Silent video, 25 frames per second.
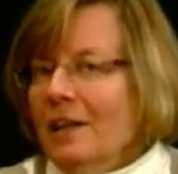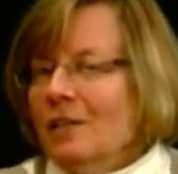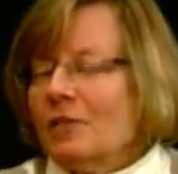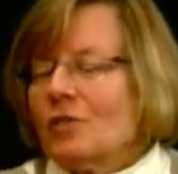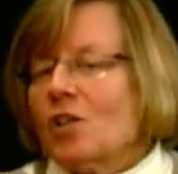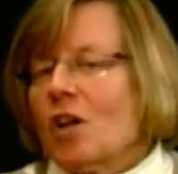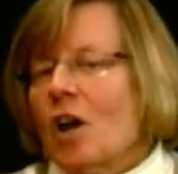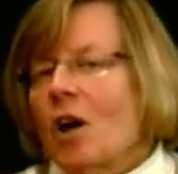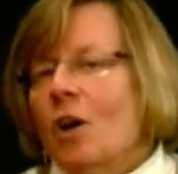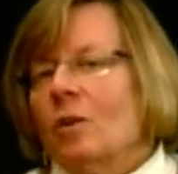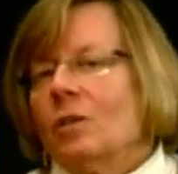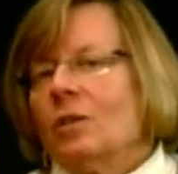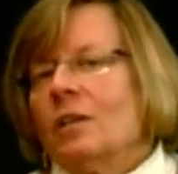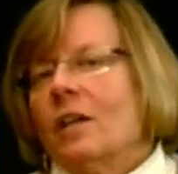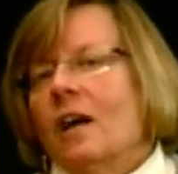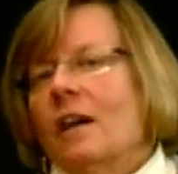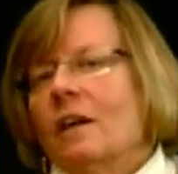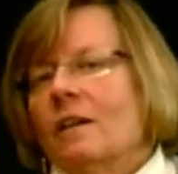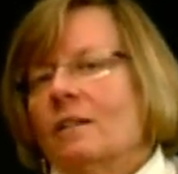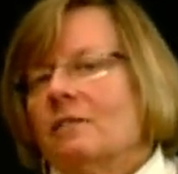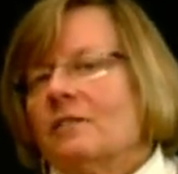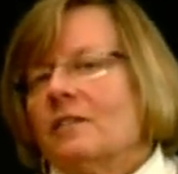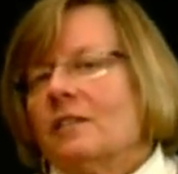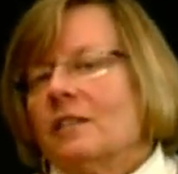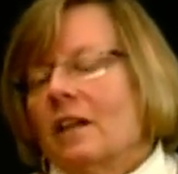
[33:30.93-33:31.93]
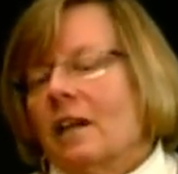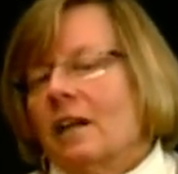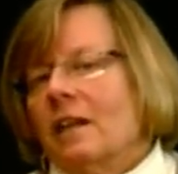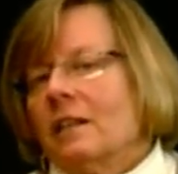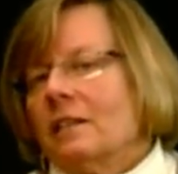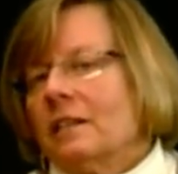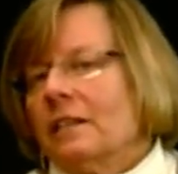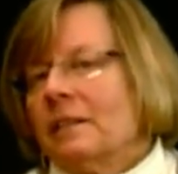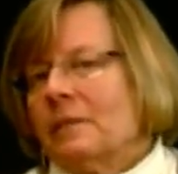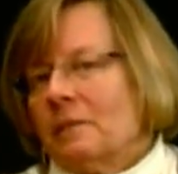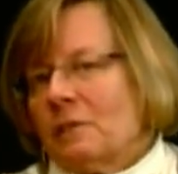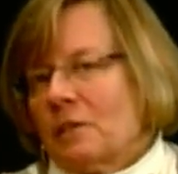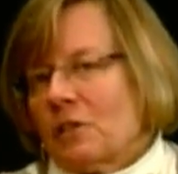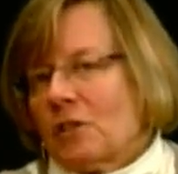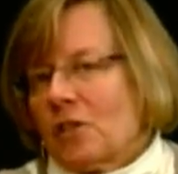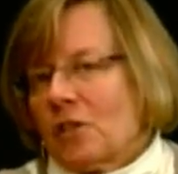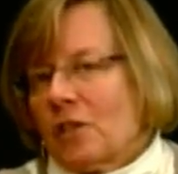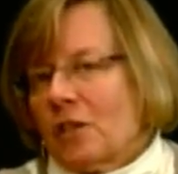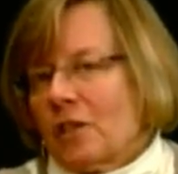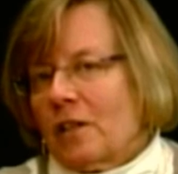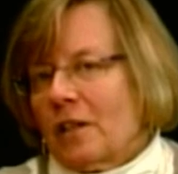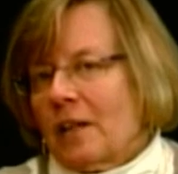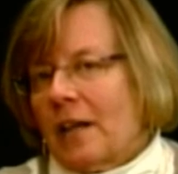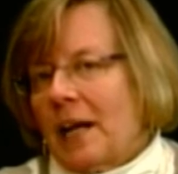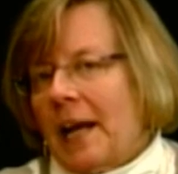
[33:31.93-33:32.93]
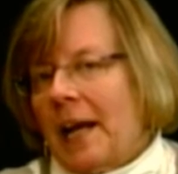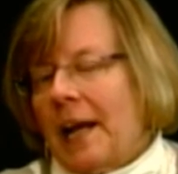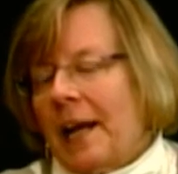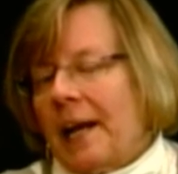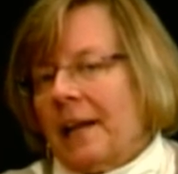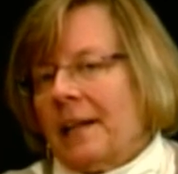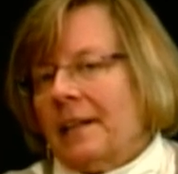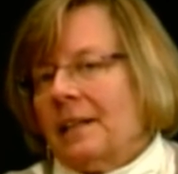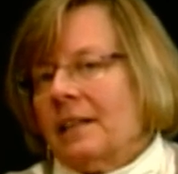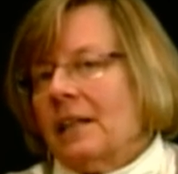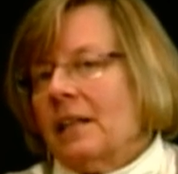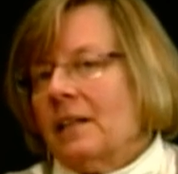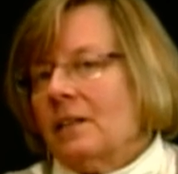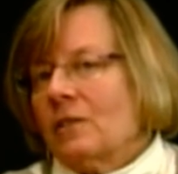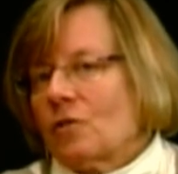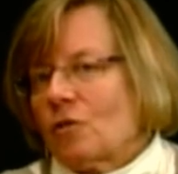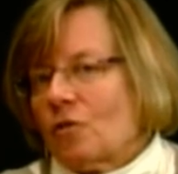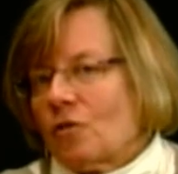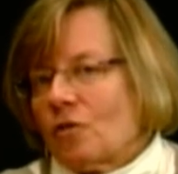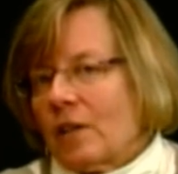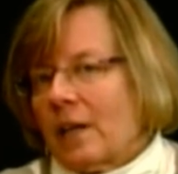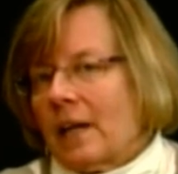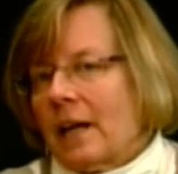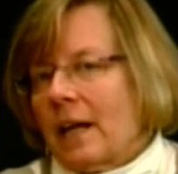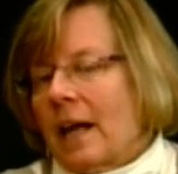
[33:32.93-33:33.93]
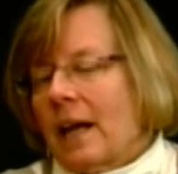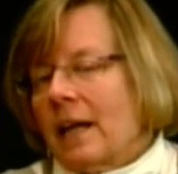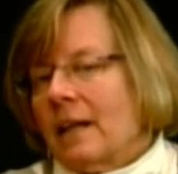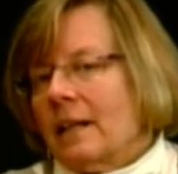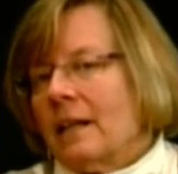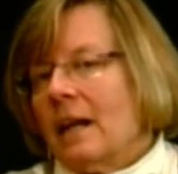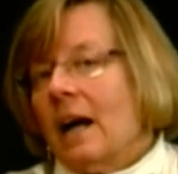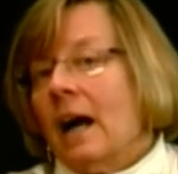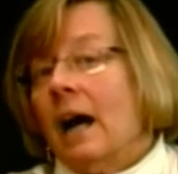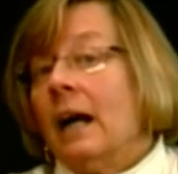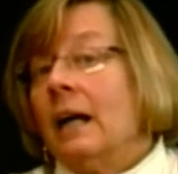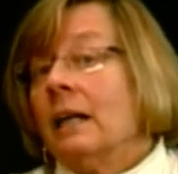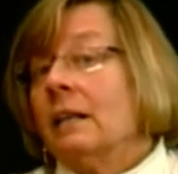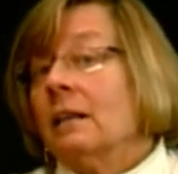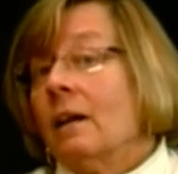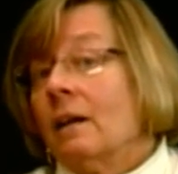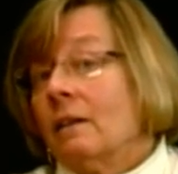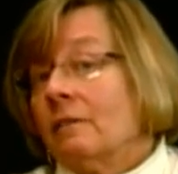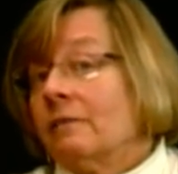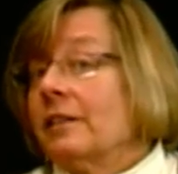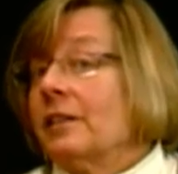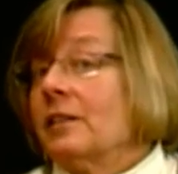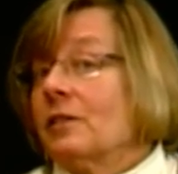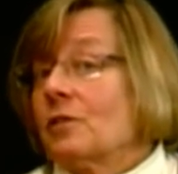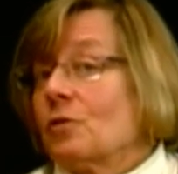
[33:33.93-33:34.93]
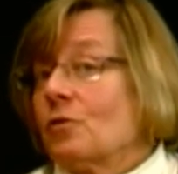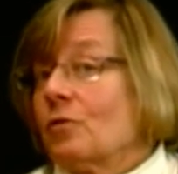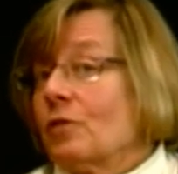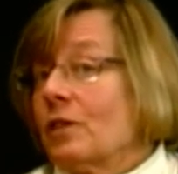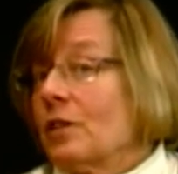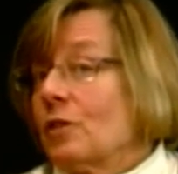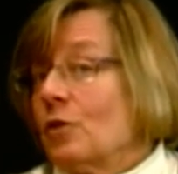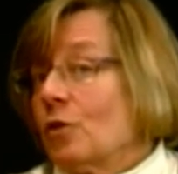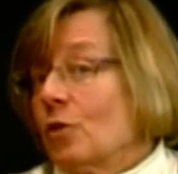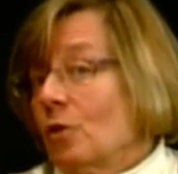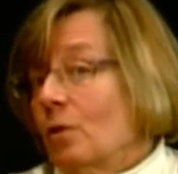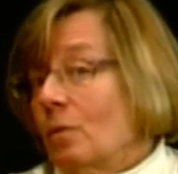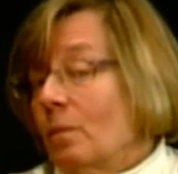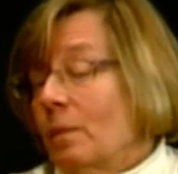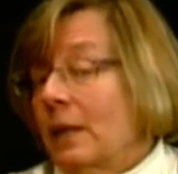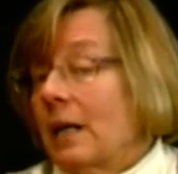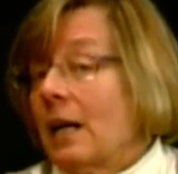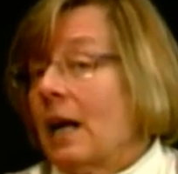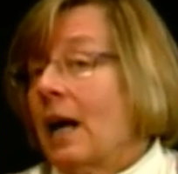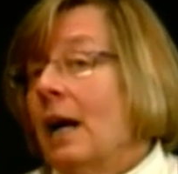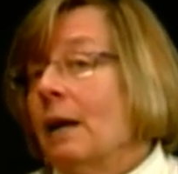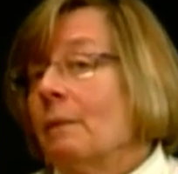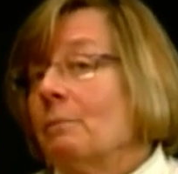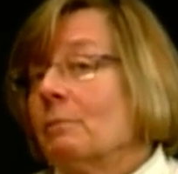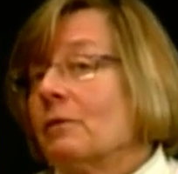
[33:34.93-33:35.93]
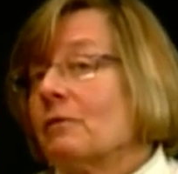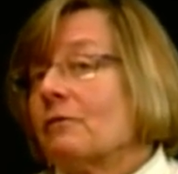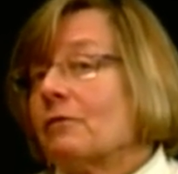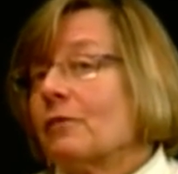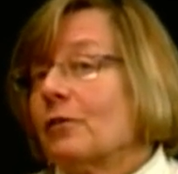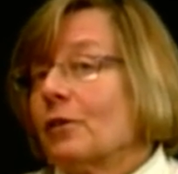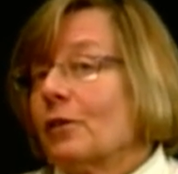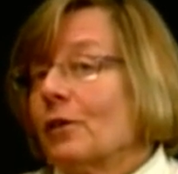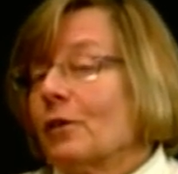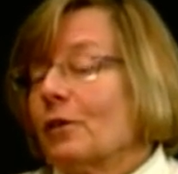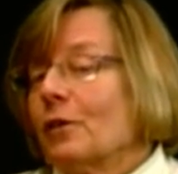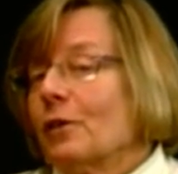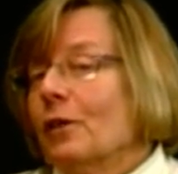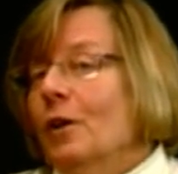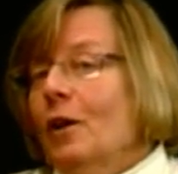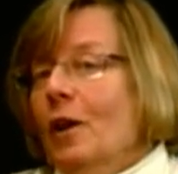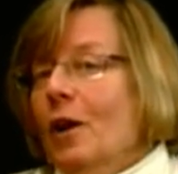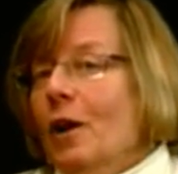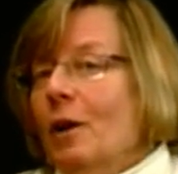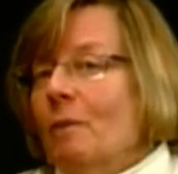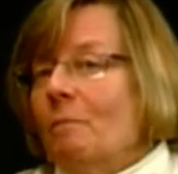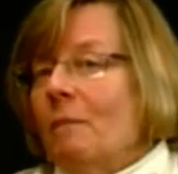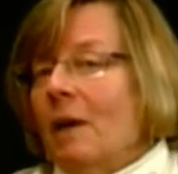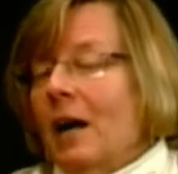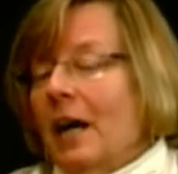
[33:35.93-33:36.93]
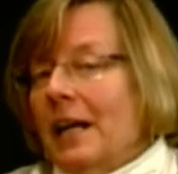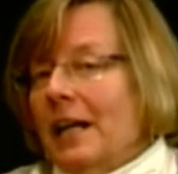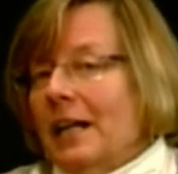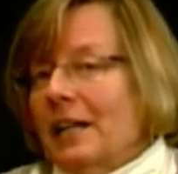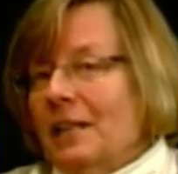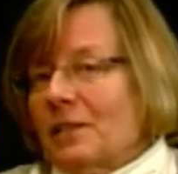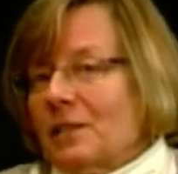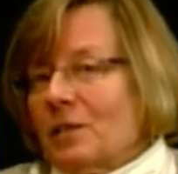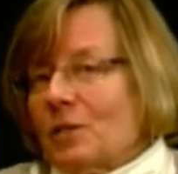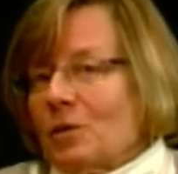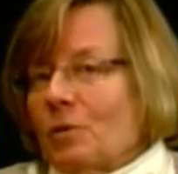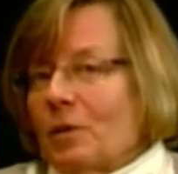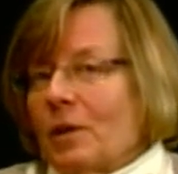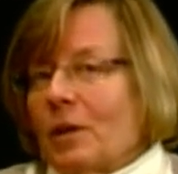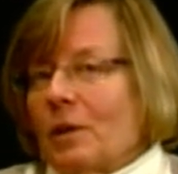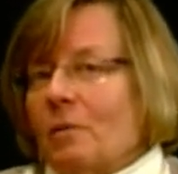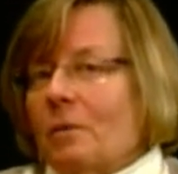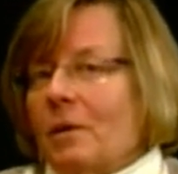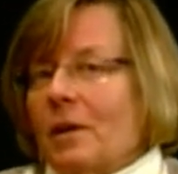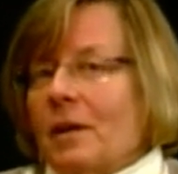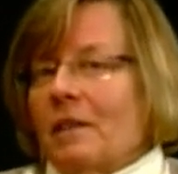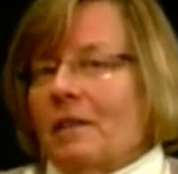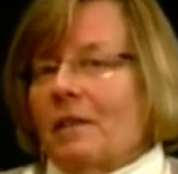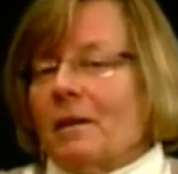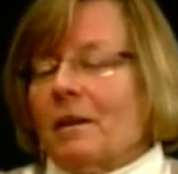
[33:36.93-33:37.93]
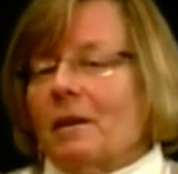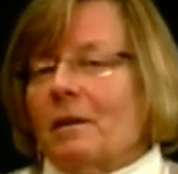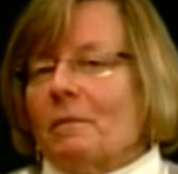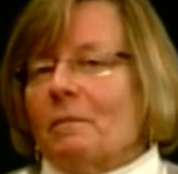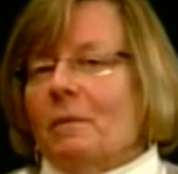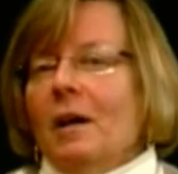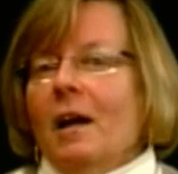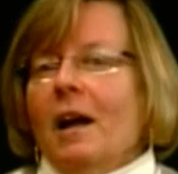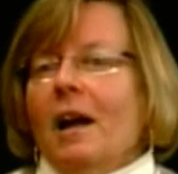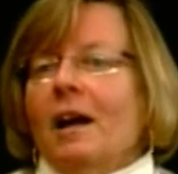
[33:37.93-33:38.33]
Joe loves uh, literature and history, and I love history too, but I prefer to my history with a,